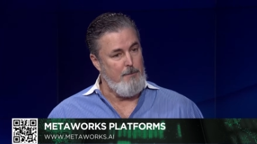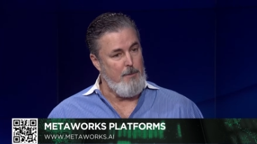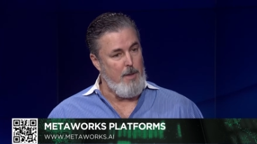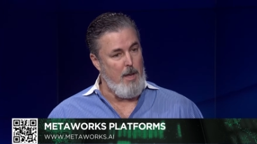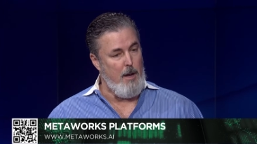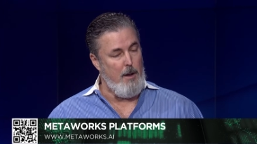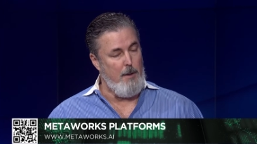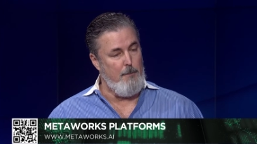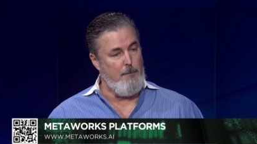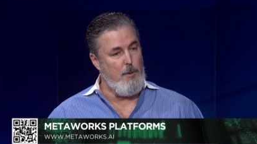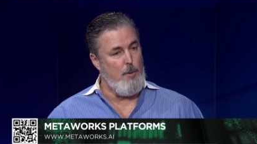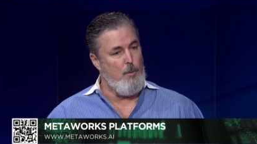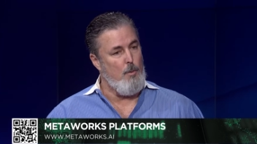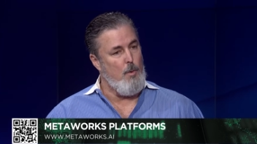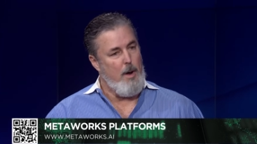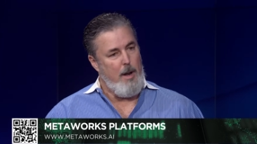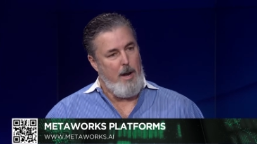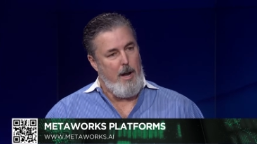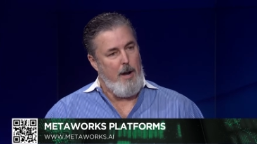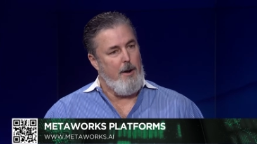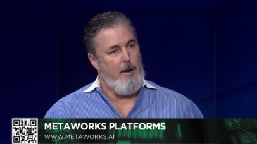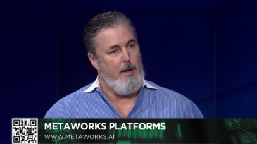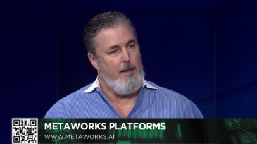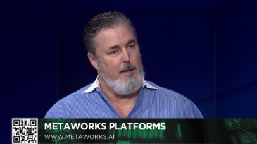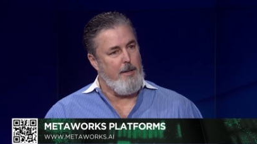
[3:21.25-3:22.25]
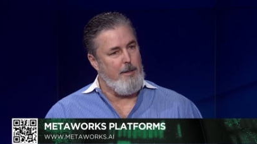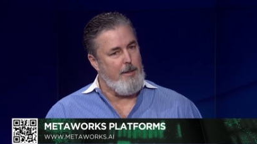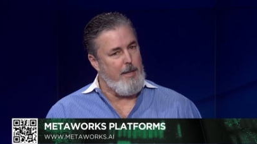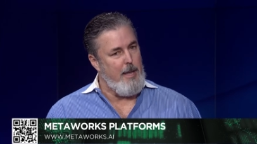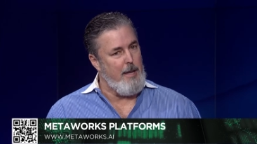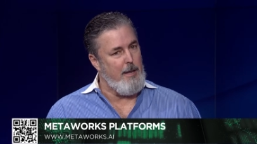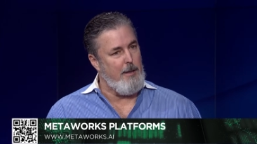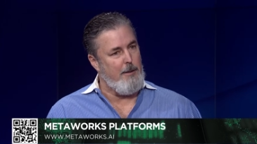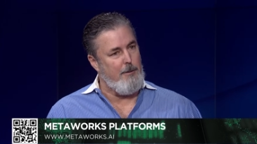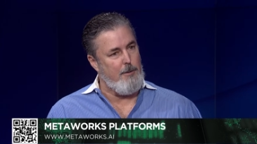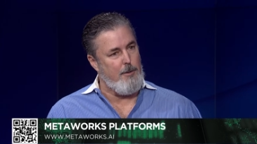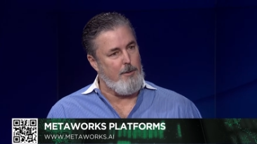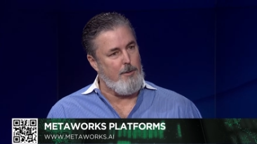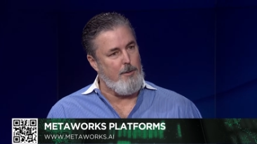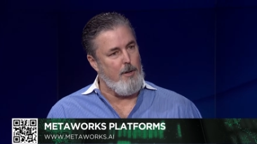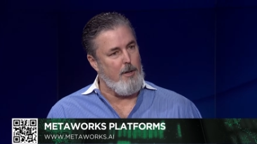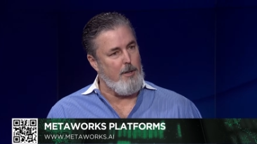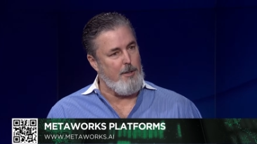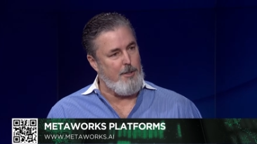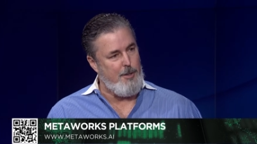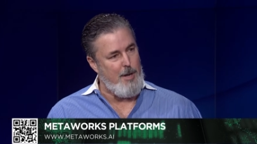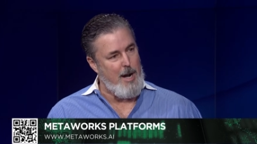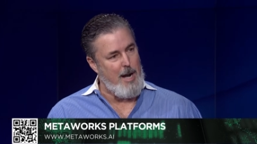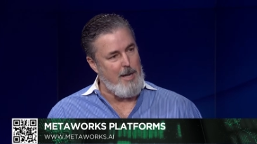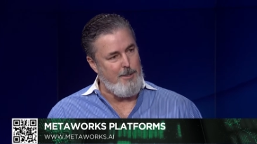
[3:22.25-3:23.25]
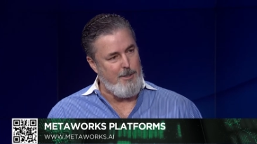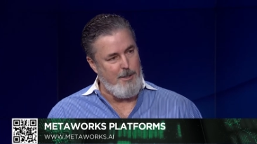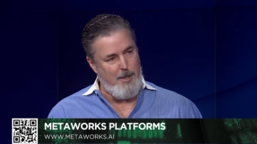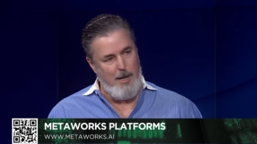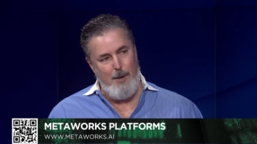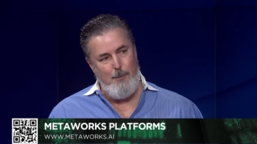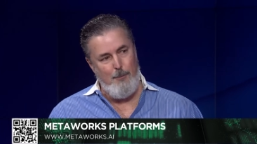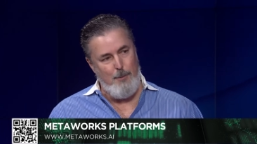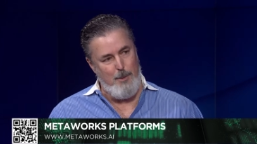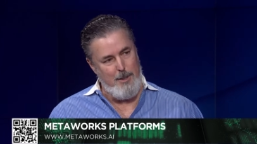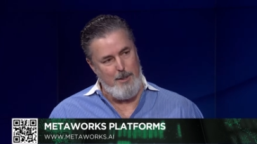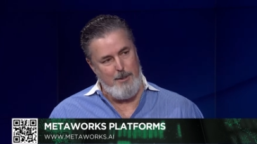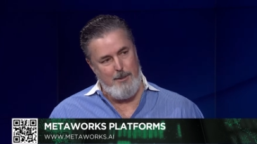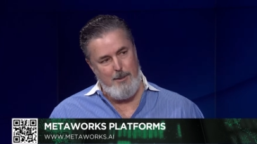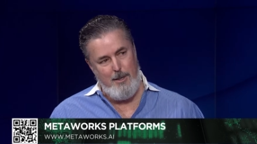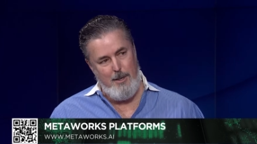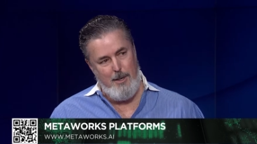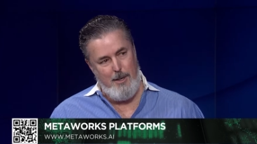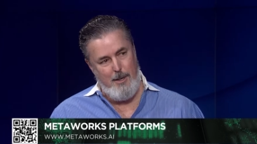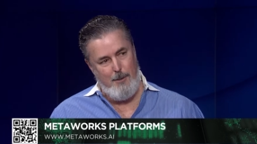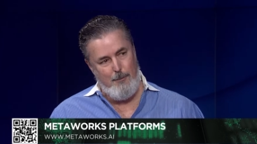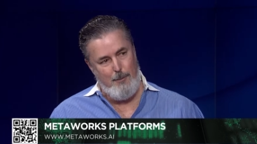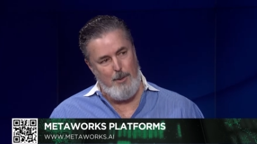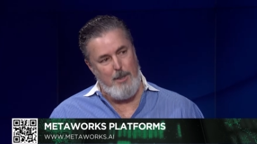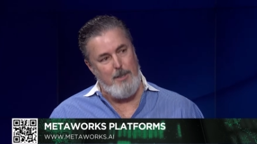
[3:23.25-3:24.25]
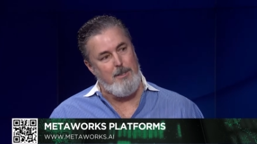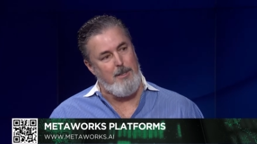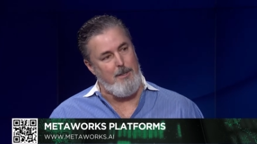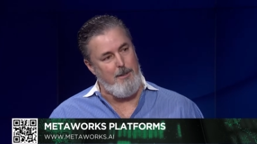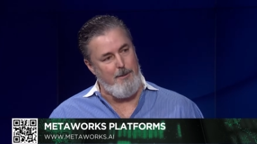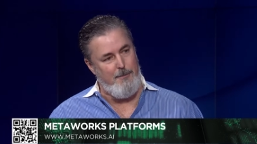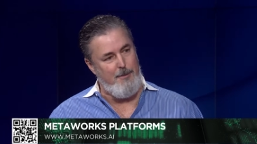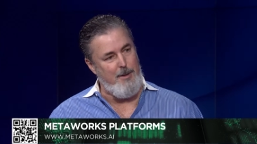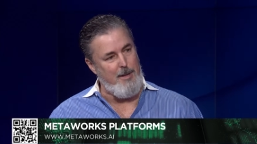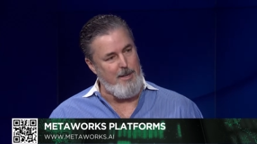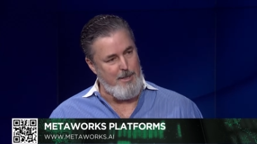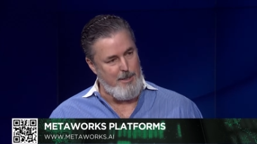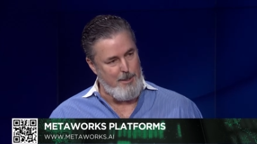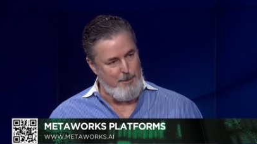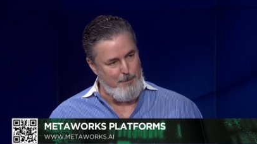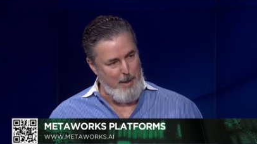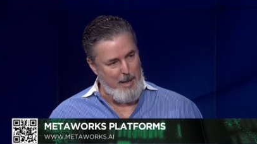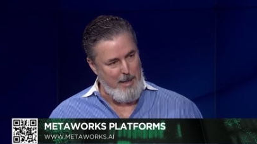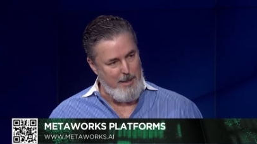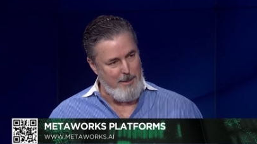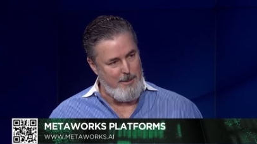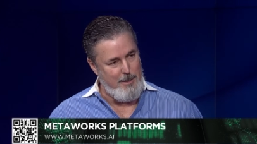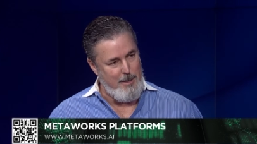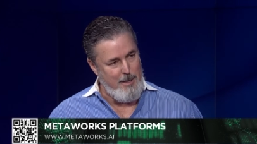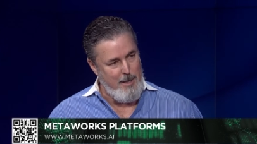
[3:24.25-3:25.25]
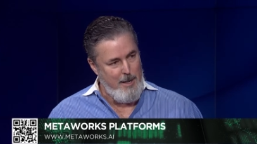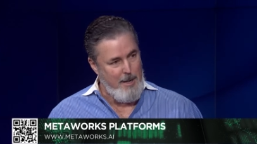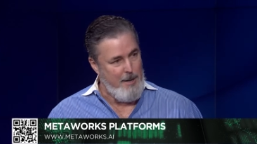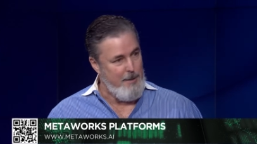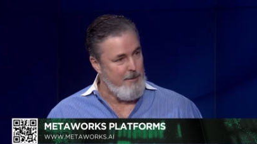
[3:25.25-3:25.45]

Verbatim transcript: um, the one area that they saw traction on was uh, was in the fitness space.